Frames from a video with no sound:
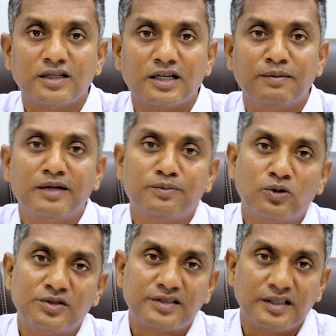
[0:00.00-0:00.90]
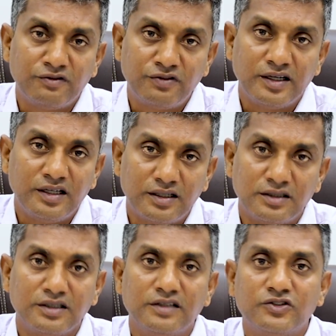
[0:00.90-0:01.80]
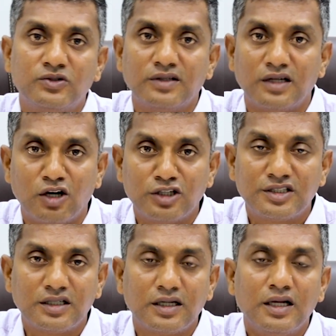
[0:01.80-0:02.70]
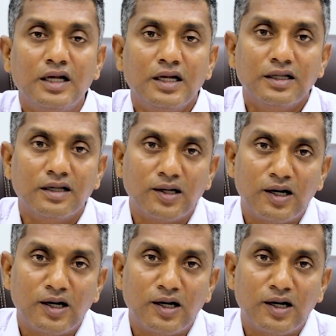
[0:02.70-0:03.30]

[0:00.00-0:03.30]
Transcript: The command post in turn gives it to the launcher. The